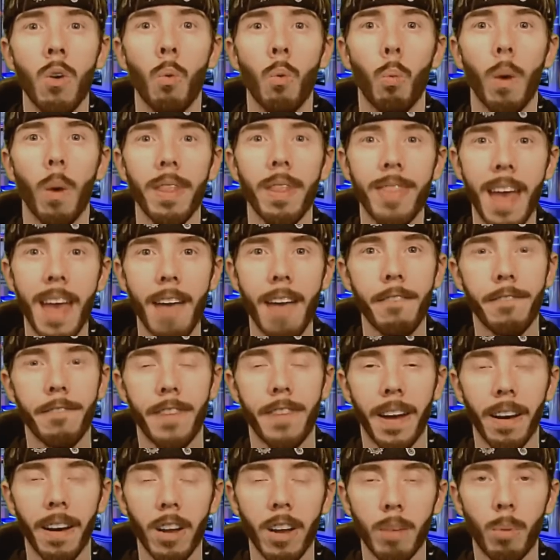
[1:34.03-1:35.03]
what that
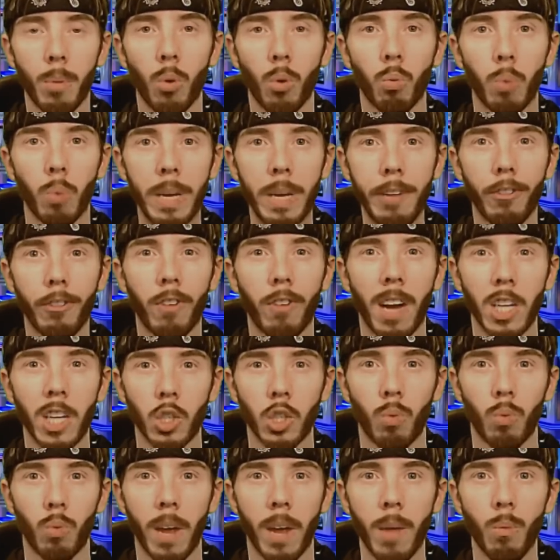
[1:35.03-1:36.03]
variable
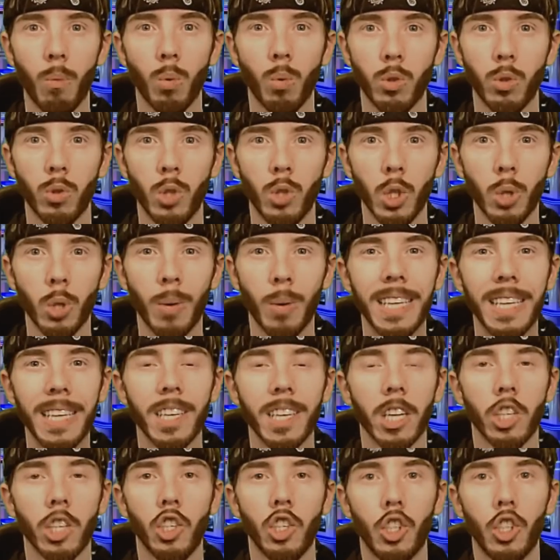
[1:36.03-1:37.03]
refresh rate will do
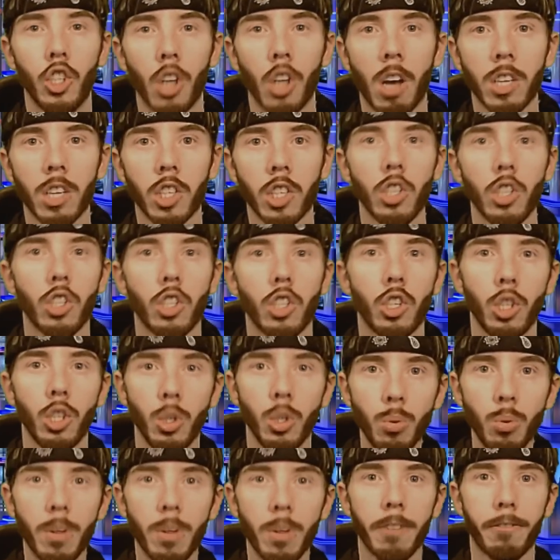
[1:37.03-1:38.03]
is adjust
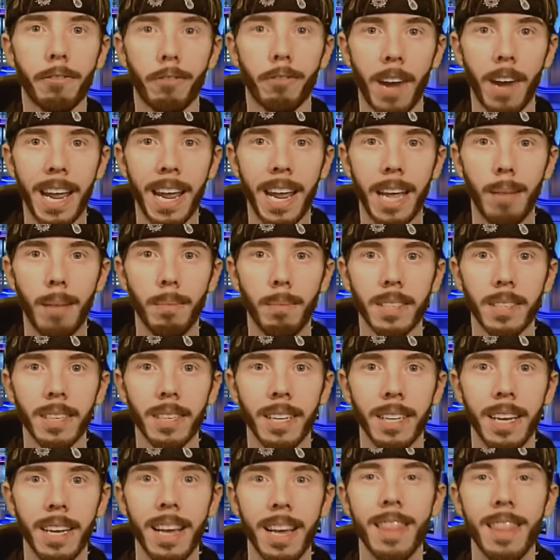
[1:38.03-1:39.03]
to the
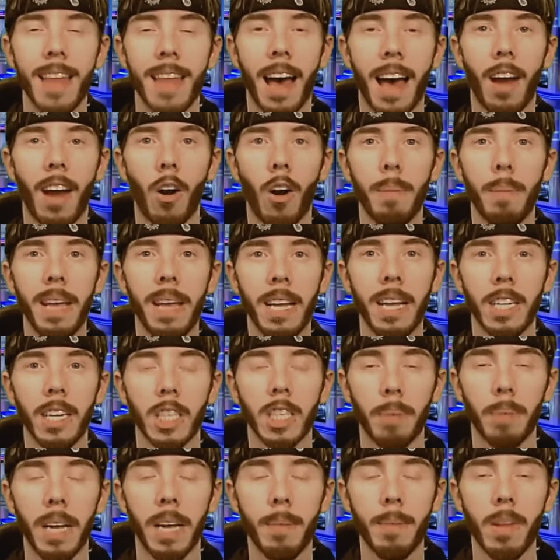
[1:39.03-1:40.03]
frames that are being
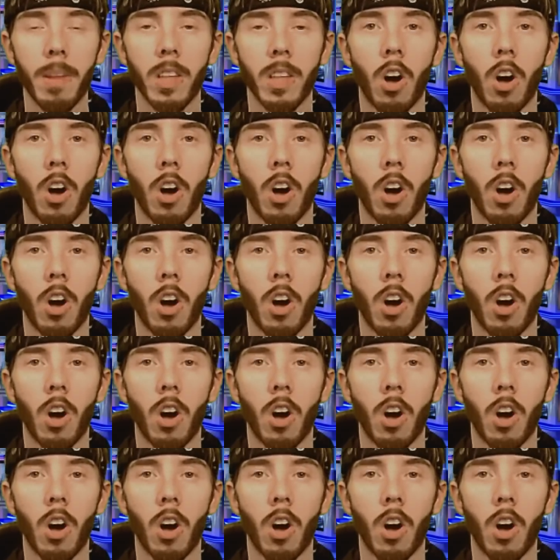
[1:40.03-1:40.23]
displayed by the